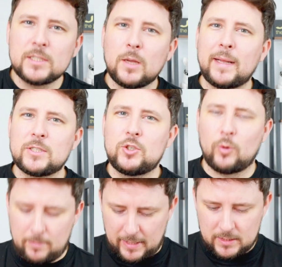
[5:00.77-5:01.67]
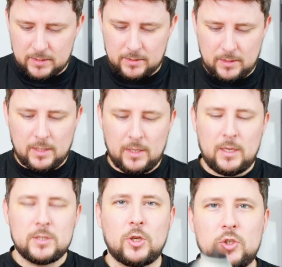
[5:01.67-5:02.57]
Let's go back to Joy Mist.
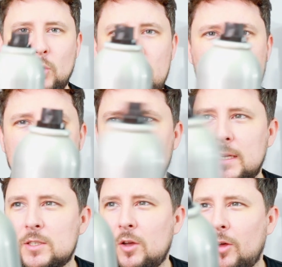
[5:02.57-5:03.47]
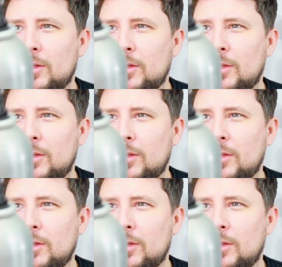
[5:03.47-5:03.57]
So Joy Mist has